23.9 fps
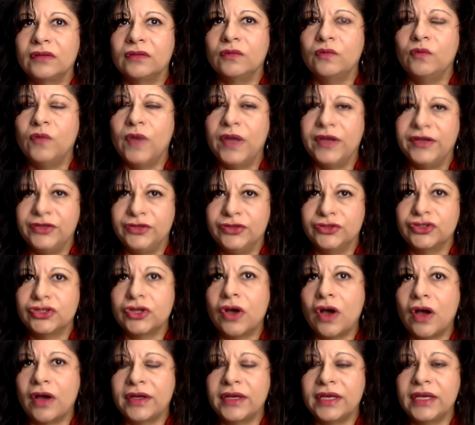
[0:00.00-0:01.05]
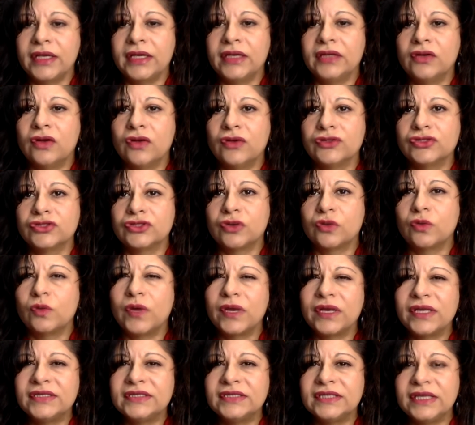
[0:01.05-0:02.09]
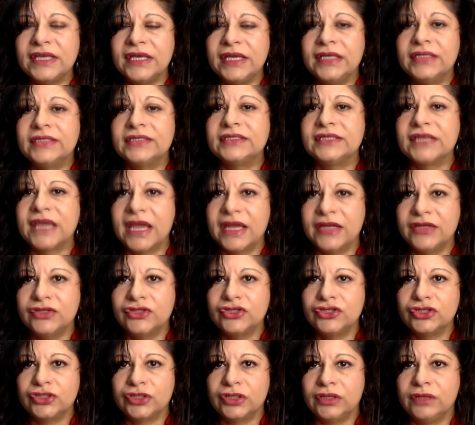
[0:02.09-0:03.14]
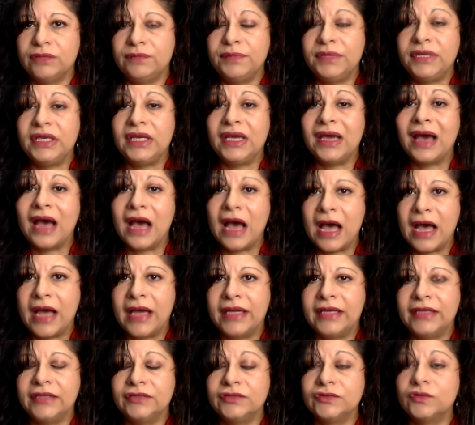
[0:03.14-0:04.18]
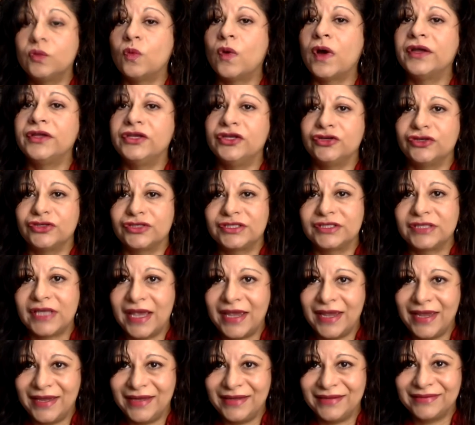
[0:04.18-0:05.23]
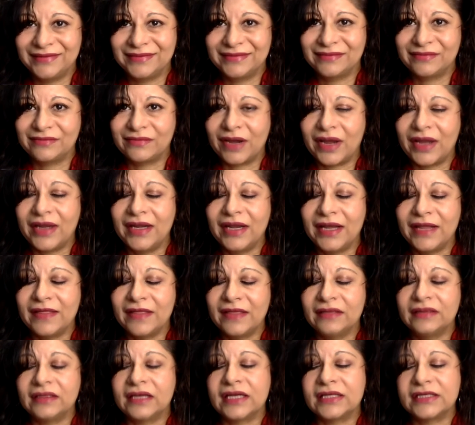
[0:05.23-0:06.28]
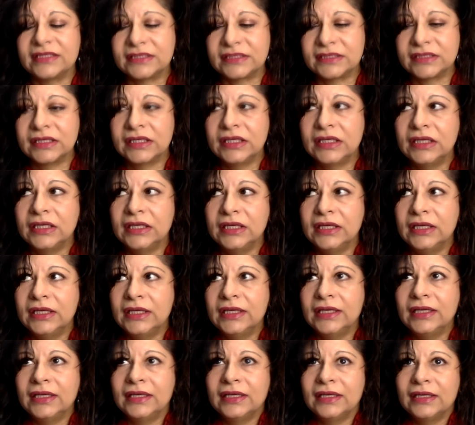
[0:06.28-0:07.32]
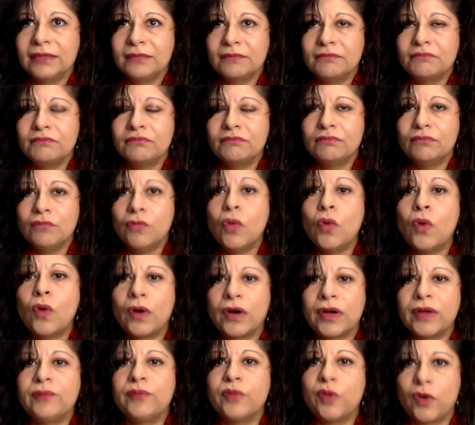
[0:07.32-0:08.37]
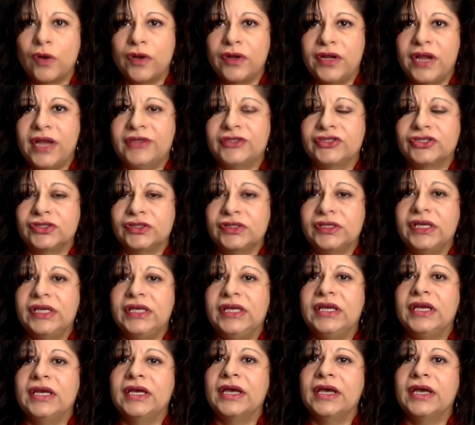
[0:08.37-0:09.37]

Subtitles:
when you're talking, and also what is the intention behind what you're saying, right? And I think that's more important actually